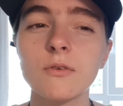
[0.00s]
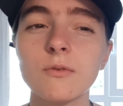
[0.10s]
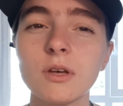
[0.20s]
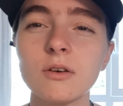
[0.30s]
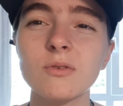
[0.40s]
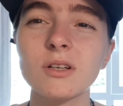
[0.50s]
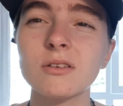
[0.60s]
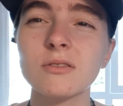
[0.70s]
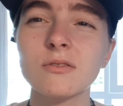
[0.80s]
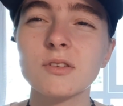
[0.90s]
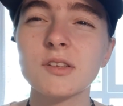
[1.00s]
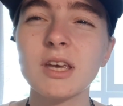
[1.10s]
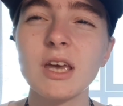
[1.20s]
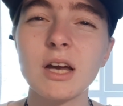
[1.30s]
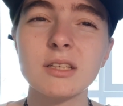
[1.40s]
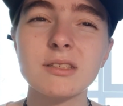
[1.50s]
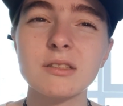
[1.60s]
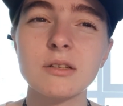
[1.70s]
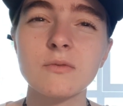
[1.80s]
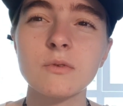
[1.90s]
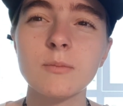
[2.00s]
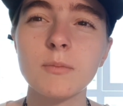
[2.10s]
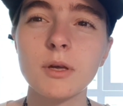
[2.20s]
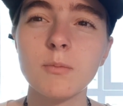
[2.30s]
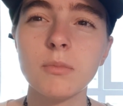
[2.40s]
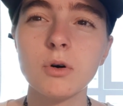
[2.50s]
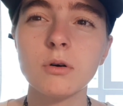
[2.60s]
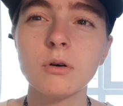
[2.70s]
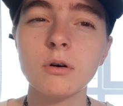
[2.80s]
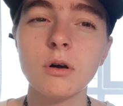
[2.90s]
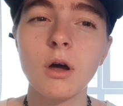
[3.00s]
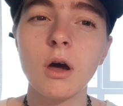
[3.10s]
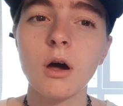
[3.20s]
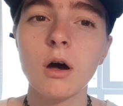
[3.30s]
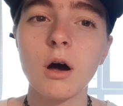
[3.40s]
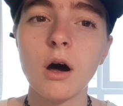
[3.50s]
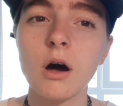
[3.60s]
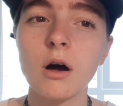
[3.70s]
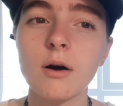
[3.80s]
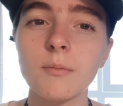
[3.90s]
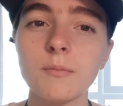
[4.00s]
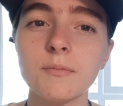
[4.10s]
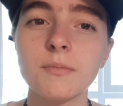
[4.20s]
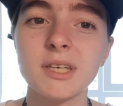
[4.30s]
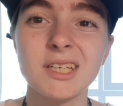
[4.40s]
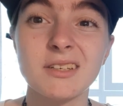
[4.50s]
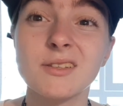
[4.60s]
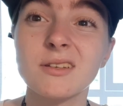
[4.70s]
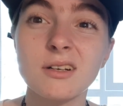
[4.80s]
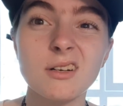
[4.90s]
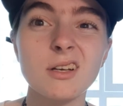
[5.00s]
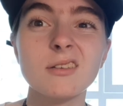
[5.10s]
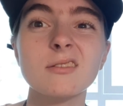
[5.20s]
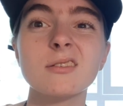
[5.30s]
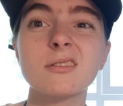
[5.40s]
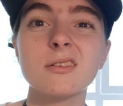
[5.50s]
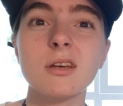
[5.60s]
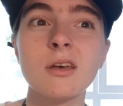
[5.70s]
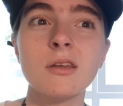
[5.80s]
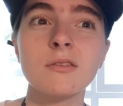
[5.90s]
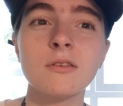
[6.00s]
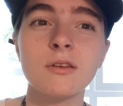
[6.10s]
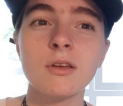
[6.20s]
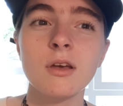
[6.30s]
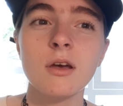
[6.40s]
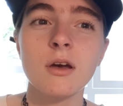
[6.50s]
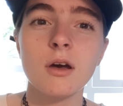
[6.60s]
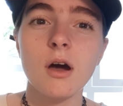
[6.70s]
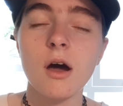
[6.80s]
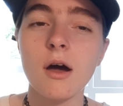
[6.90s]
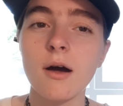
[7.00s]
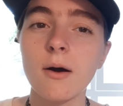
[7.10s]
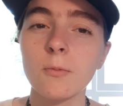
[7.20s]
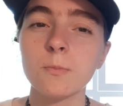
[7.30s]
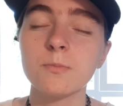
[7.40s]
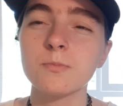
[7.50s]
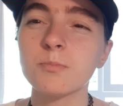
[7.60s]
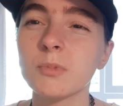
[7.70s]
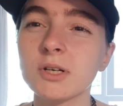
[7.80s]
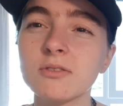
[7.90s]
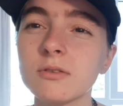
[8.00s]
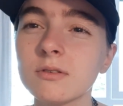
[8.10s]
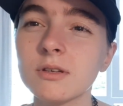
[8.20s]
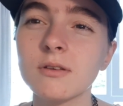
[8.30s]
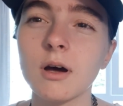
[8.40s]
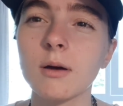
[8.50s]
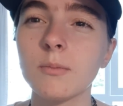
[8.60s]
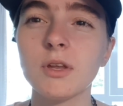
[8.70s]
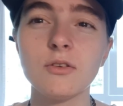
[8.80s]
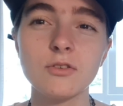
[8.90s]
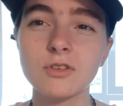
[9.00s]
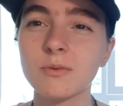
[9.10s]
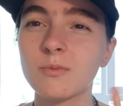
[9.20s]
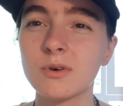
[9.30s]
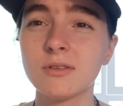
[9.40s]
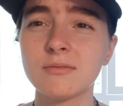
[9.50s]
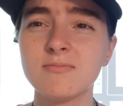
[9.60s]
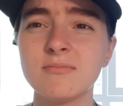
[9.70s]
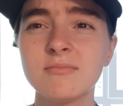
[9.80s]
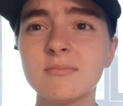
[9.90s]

think we don't see us different people, because they're less distinct. Most of the time they just have one